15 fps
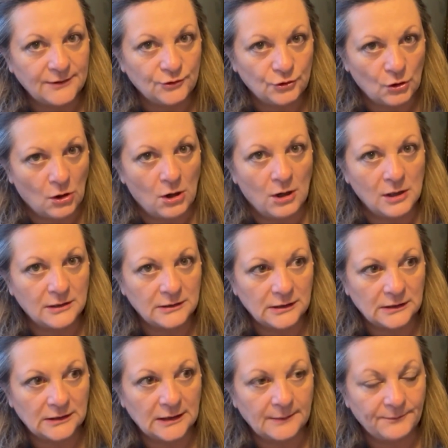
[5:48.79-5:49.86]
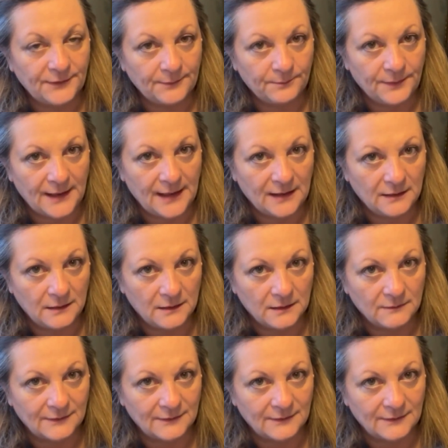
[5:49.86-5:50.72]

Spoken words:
dog dug up the bed.